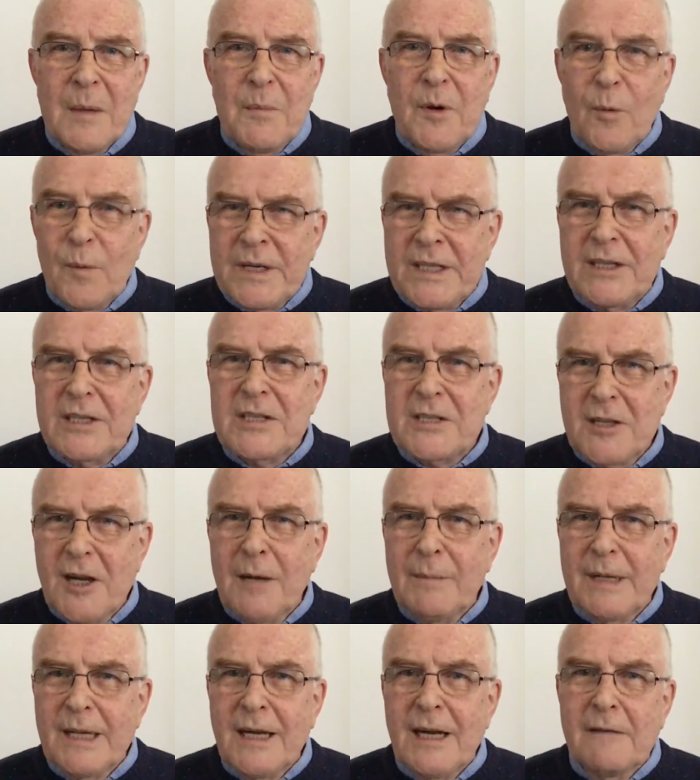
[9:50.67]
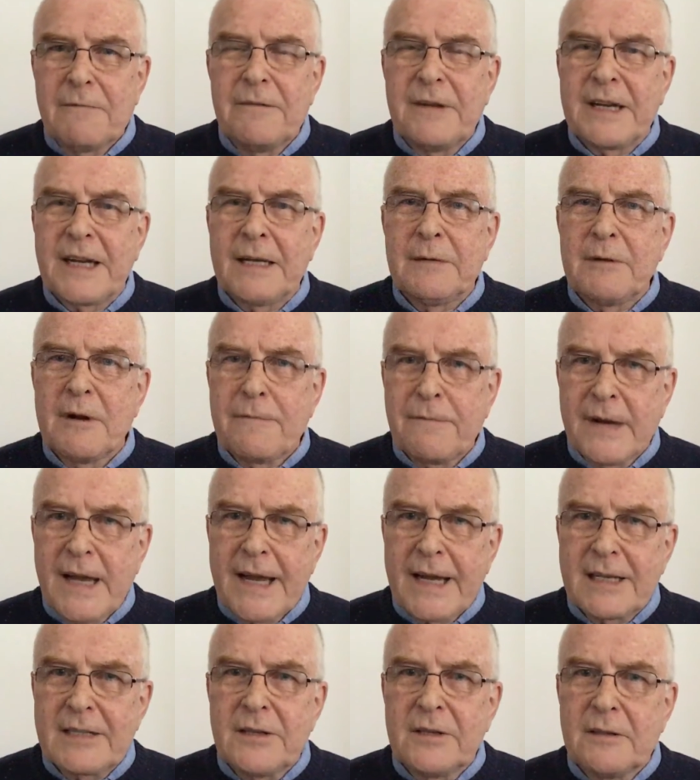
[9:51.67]
But when you stop laughing and
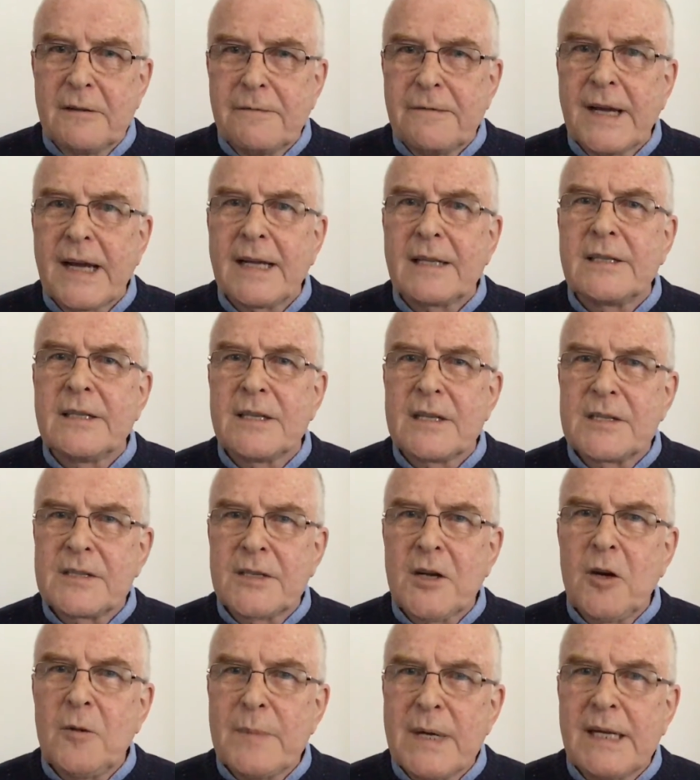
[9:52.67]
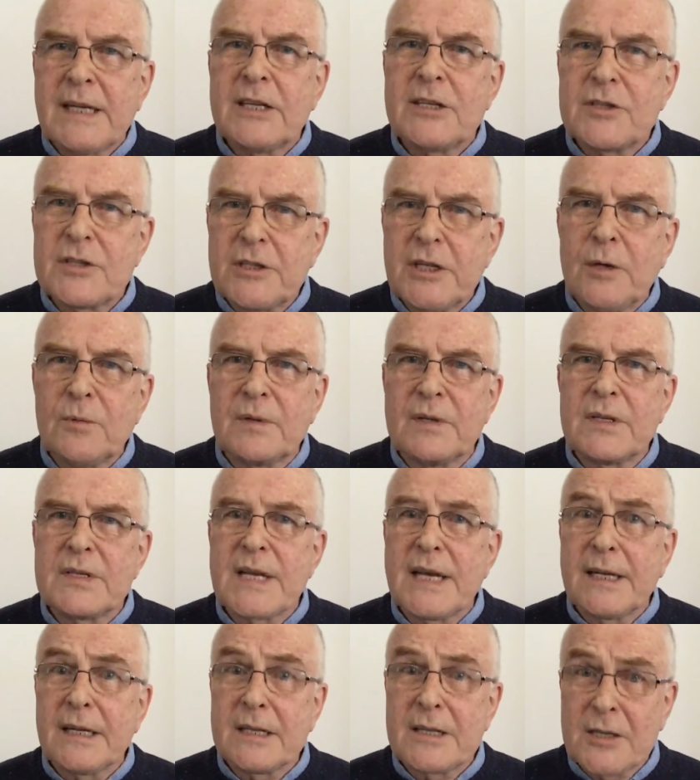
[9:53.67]
reflect on the fact that so many
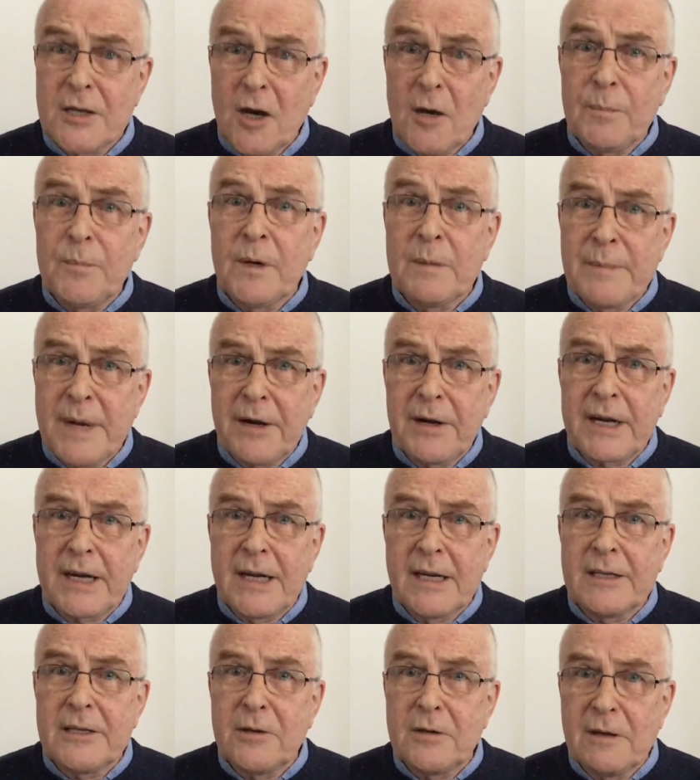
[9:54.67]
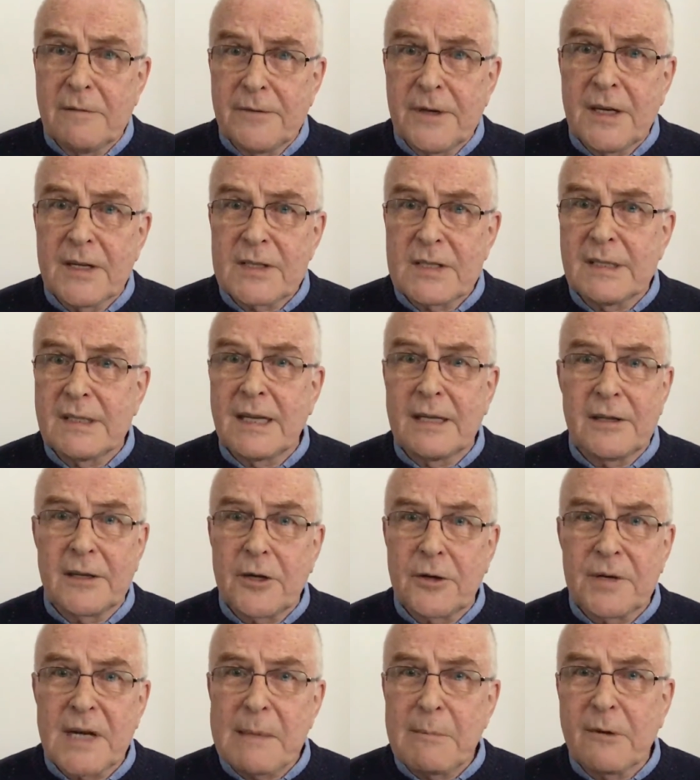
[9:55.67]
students at a top American university, the
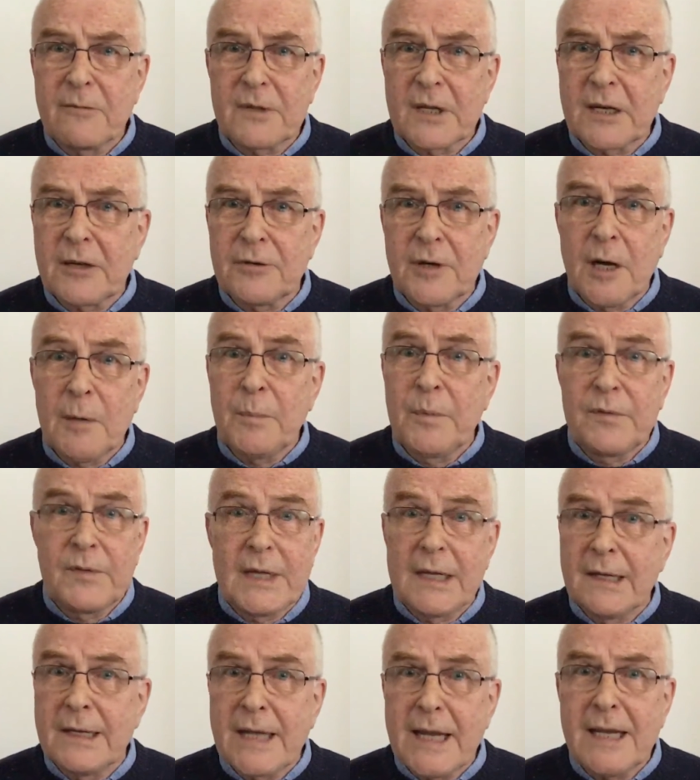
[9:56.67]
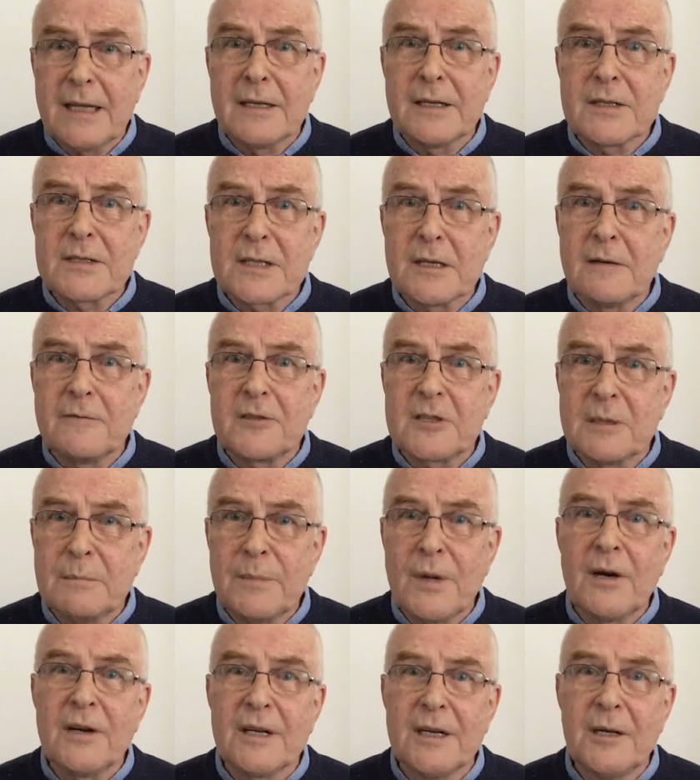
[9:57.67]
cream of the crop, the leaders of
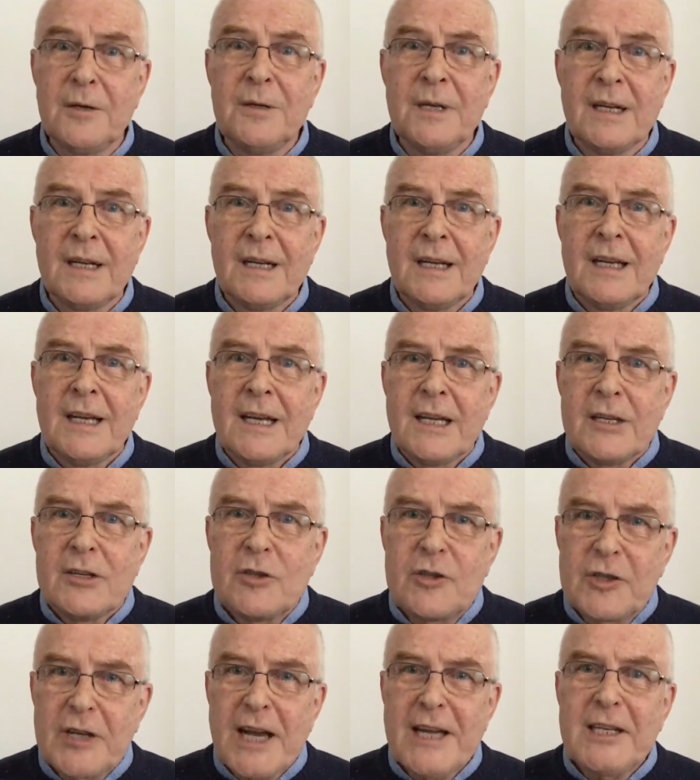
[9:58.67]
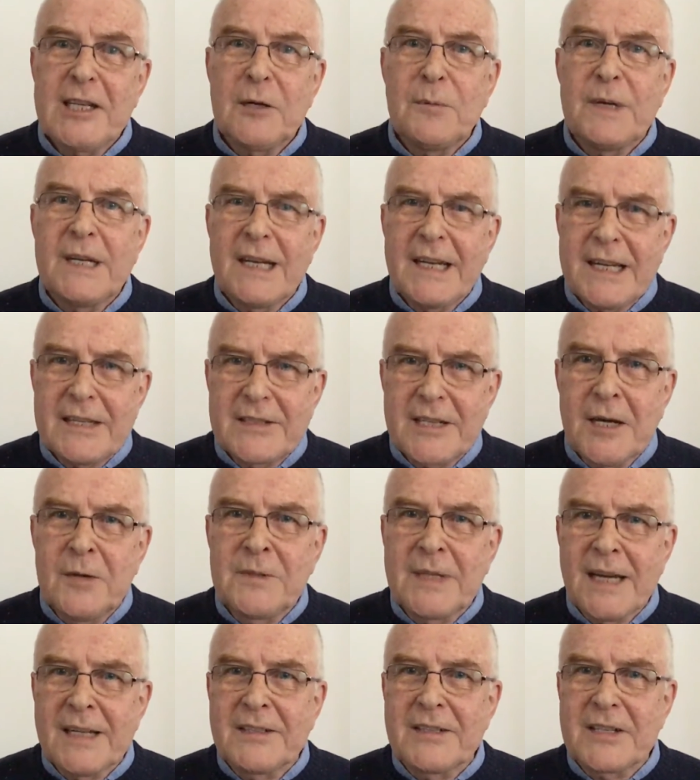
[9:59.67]
tomorrow, genuinely
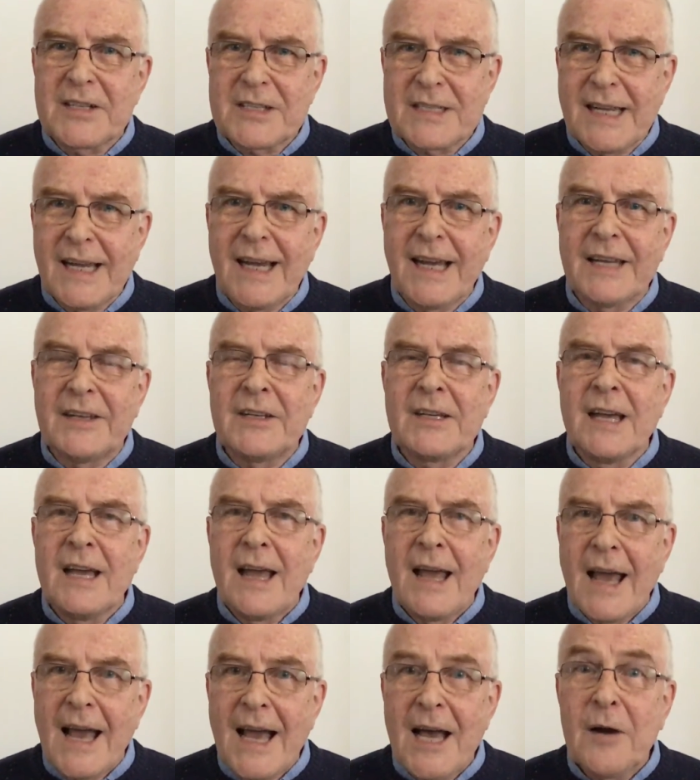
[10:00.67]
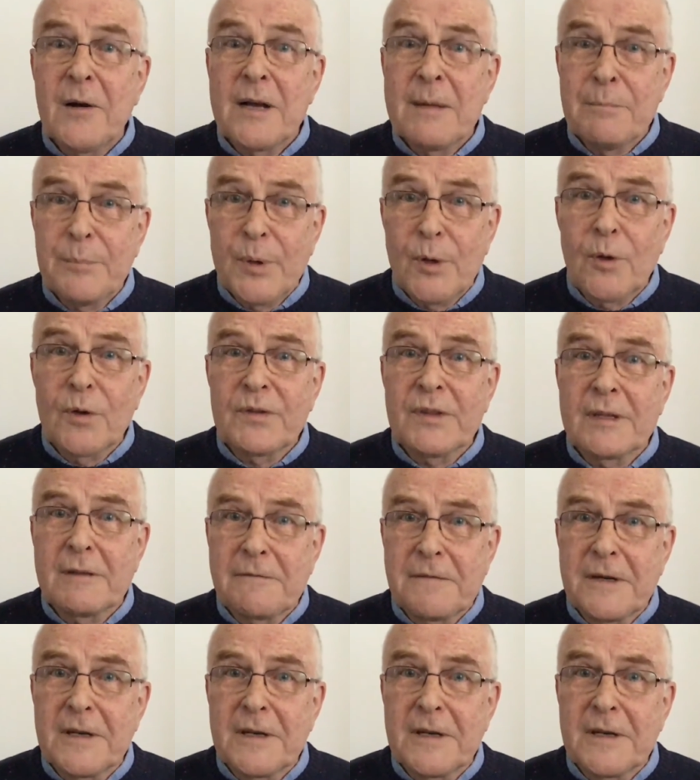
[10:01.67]
don't understand how important the